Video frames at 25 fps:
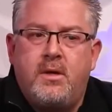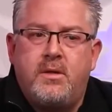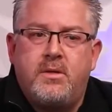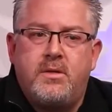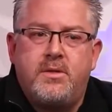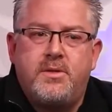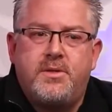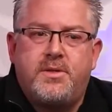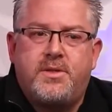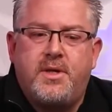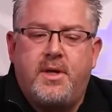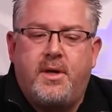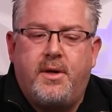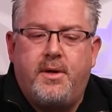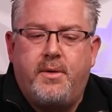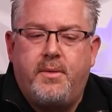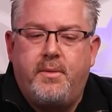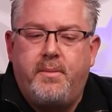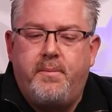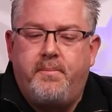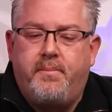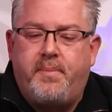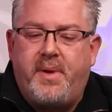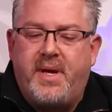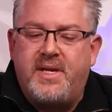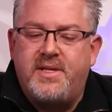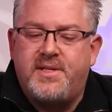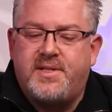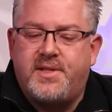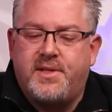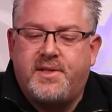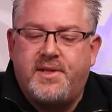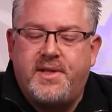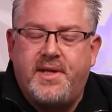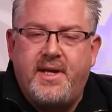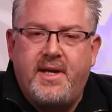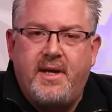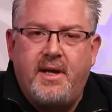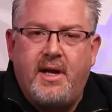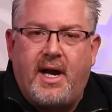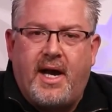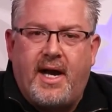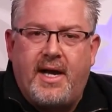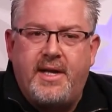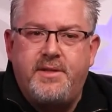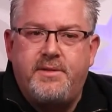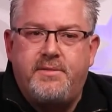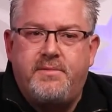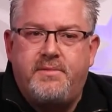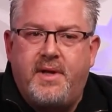So basically,
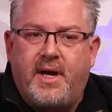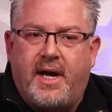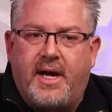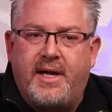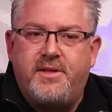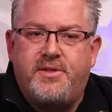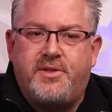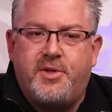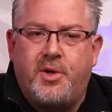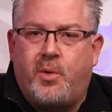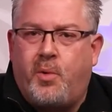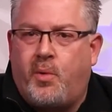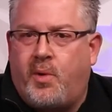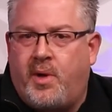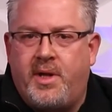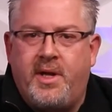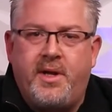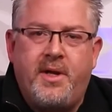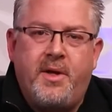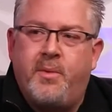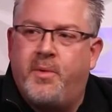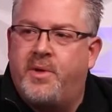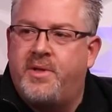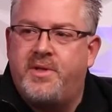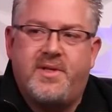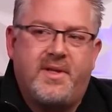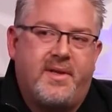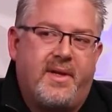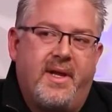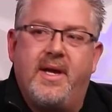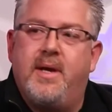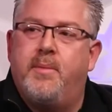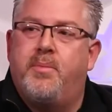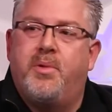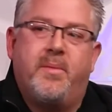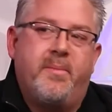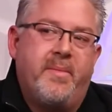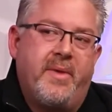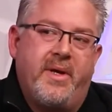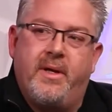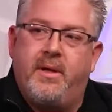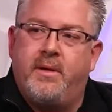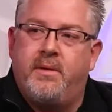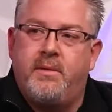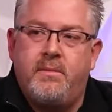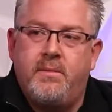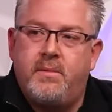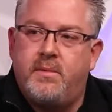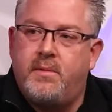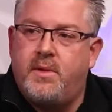I don't want anyone to label me.
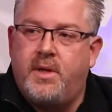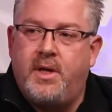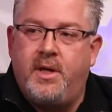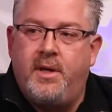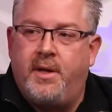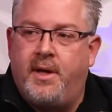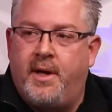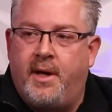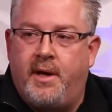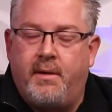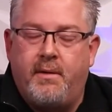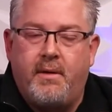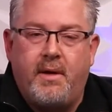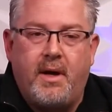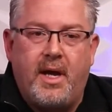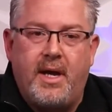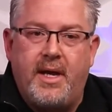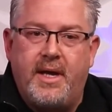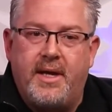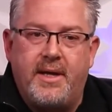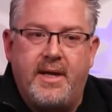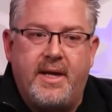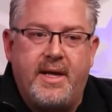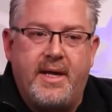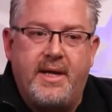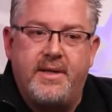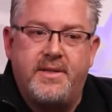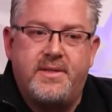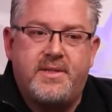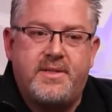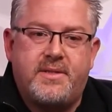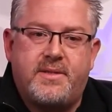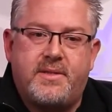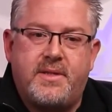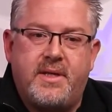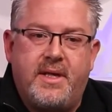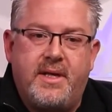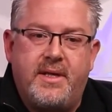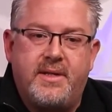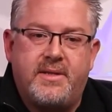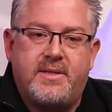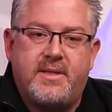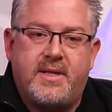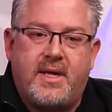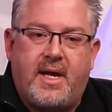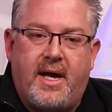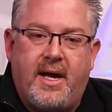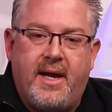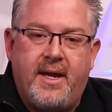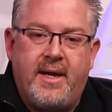You know,
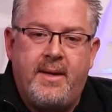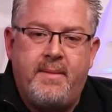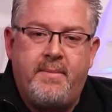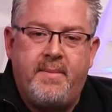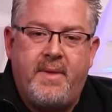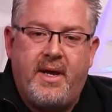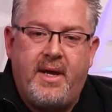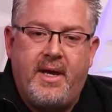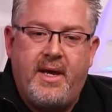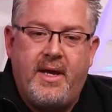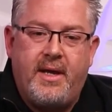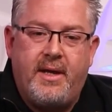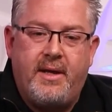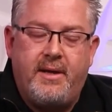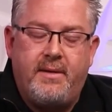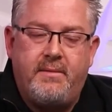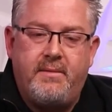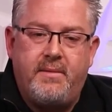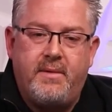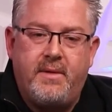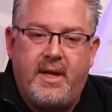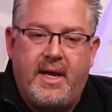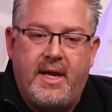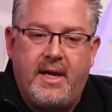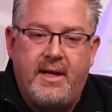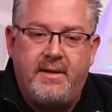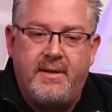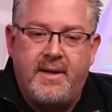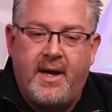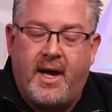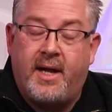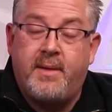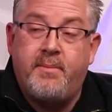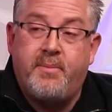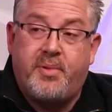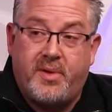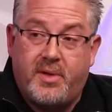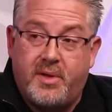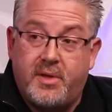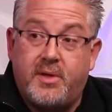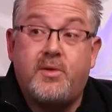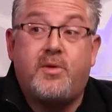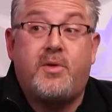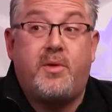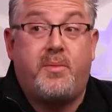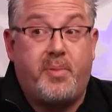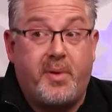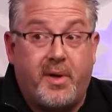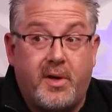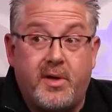I am a
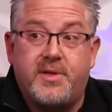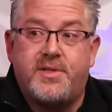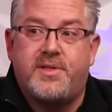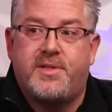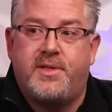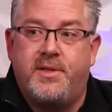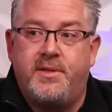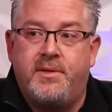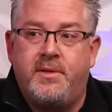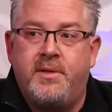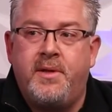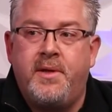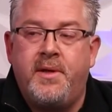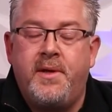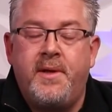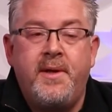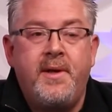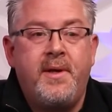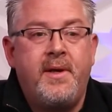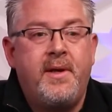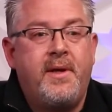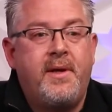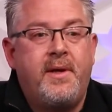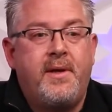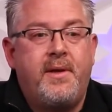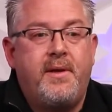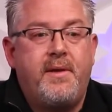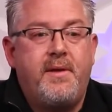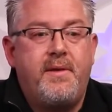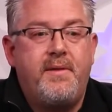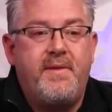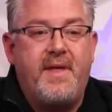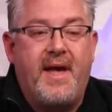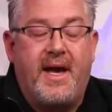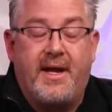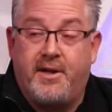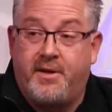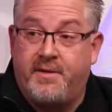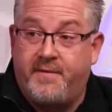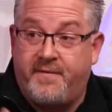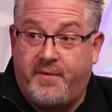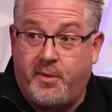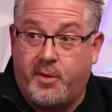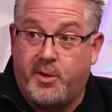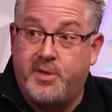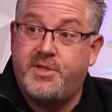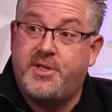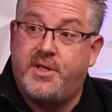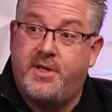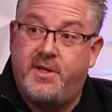non-political person that
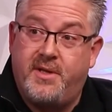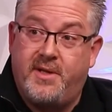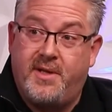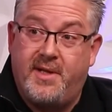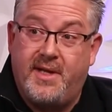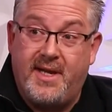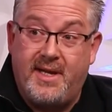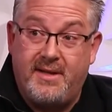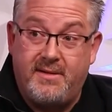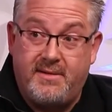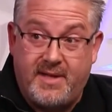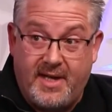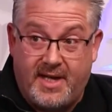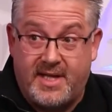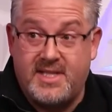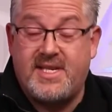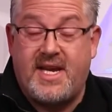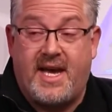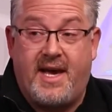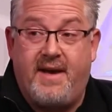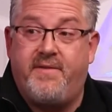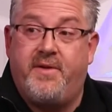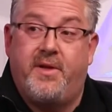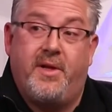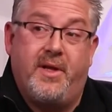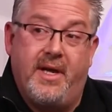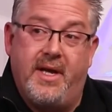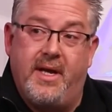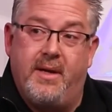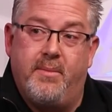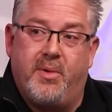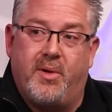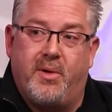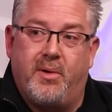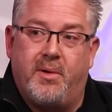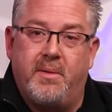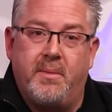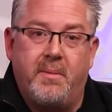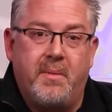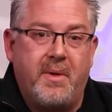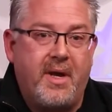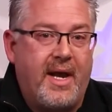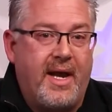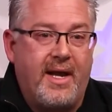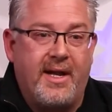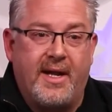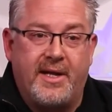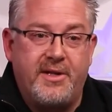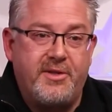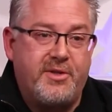unfortunately does have a label,
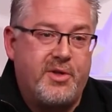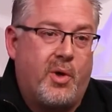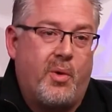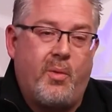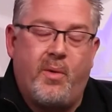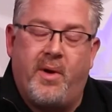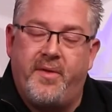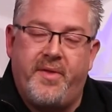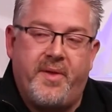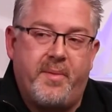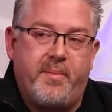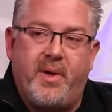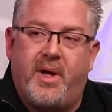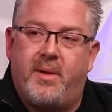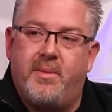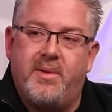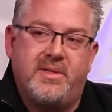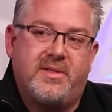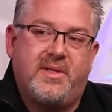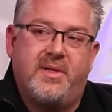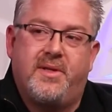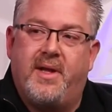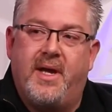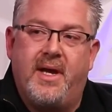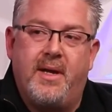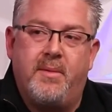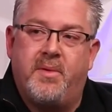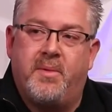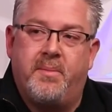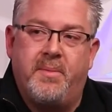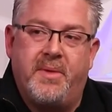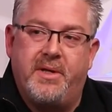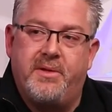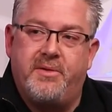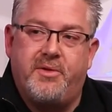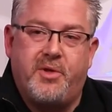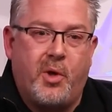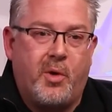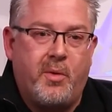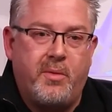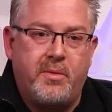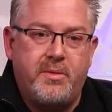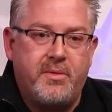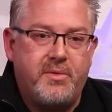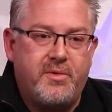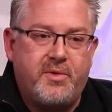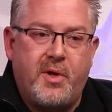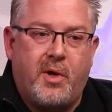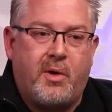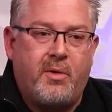and I don't want the public to label me.
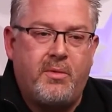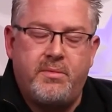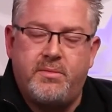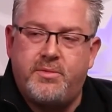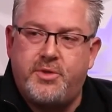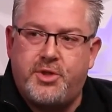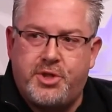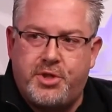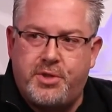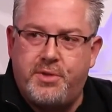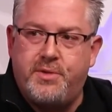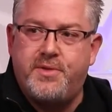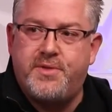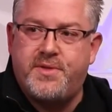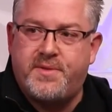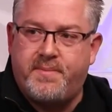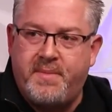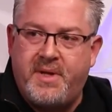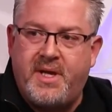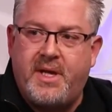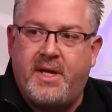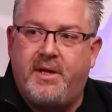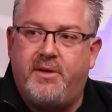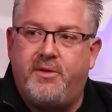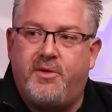Don't choose me.